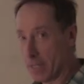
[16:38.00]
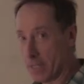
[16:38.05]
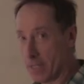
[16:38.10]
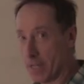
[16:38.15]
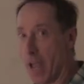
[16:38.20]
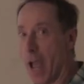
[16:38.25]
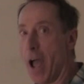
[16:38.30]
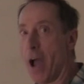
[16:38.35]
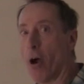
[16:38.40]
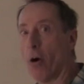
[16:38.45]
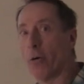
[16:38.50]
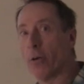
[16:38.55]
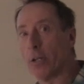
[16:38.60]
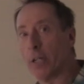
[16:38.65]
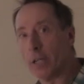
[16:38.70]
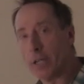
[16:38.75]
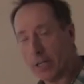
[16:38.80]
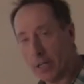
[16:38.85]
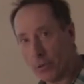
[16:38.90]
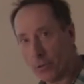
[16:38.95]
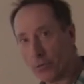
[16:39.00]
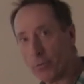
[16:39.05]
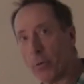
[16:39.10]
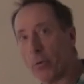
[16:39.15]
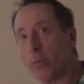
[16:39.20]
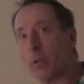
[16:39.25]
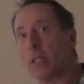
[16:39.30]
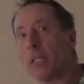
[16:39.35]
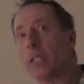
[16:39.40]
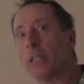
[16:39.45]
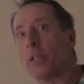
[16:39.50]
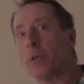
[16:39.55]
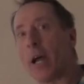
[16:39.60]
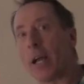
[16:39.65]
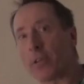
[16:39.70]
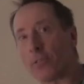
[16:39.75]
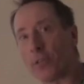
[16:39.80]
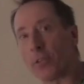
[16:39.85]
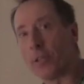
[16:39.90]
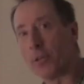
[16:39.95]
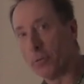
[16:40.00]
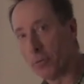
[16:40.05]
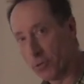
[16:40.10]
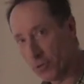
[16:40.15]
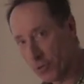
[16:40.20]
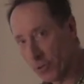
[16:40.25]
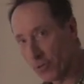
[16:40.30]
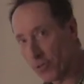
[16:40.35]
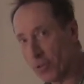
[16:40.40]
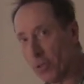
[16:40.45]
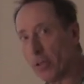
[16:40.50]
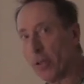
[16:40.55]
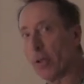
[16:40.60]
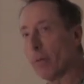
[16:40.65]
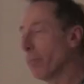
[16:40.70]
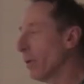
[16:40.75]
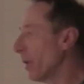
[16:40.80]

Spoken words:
Now, here's where we need to execute just a little